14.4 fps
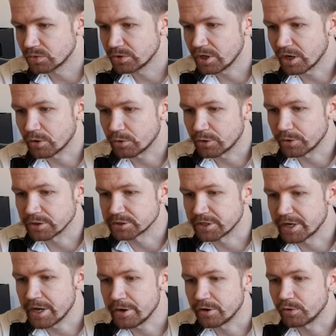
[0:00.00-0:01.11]
Yeah, where was
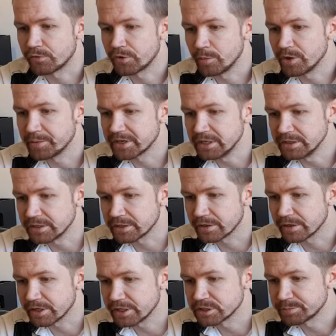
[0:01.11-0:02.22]
I? Here. From the beginning,
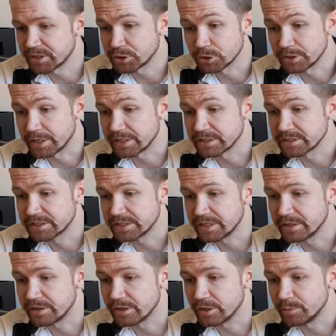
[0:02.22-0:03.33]
he specialized
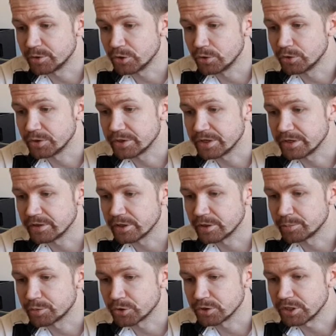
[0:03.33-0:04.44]
in the brewery in the
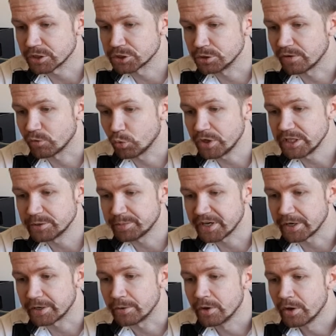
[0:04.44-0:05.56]
production of wheat
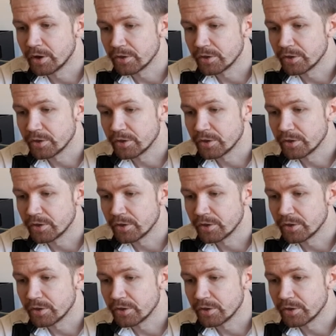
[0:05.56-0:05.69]
beer.